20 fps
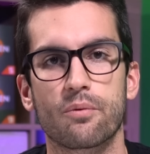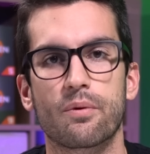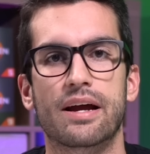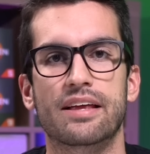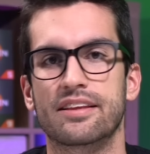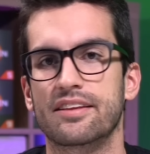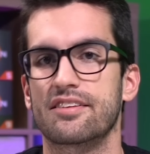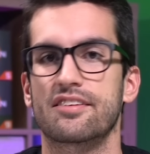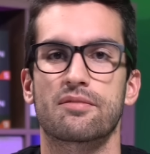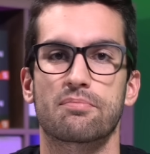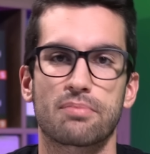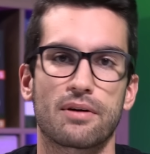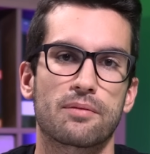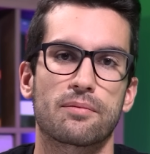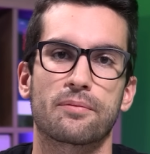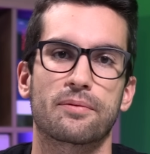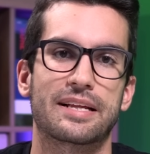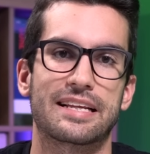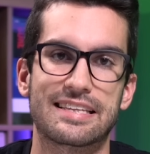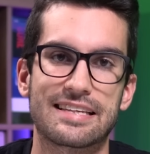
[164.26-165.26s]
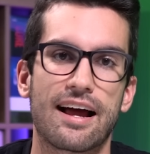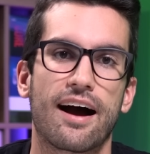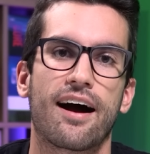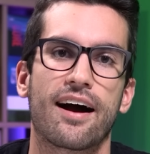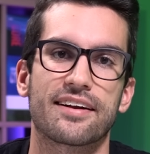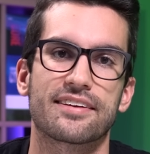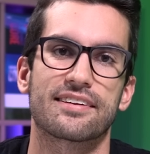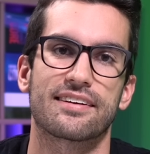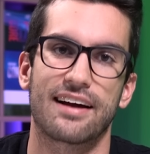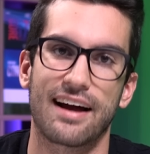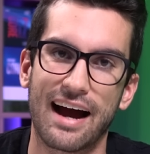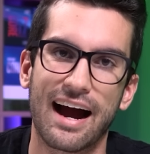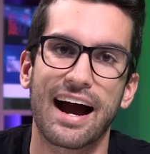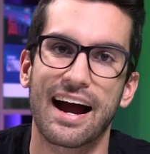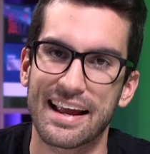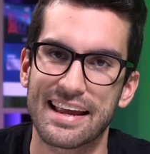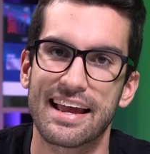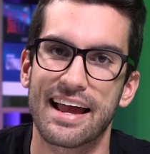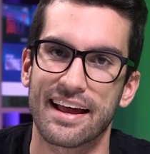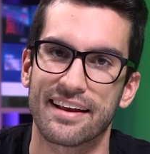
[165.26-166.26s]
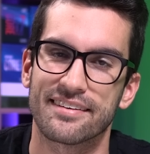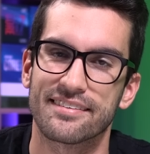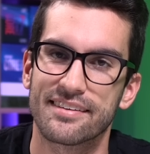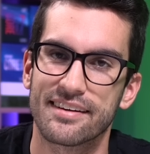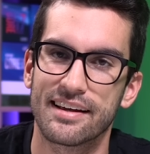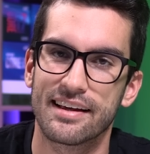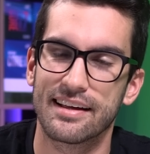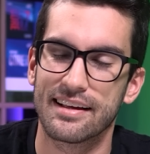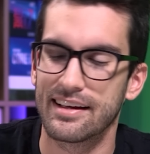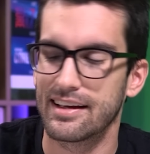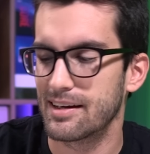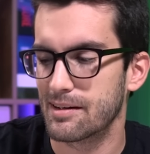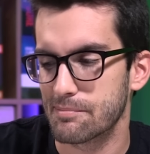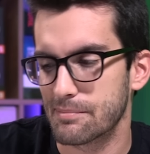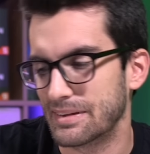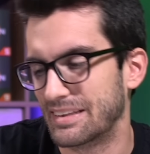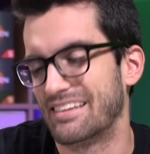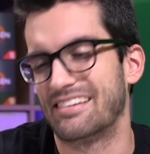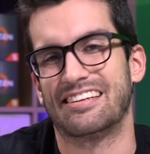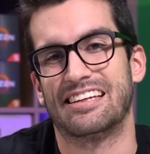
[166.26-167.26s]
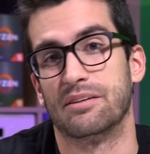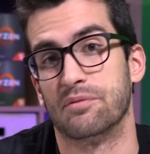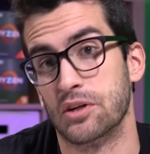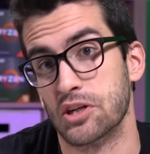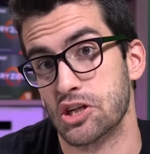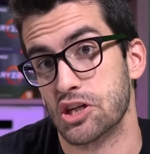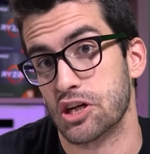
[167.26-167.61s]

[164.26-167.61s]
away that this is probably not high-end, but let's give it a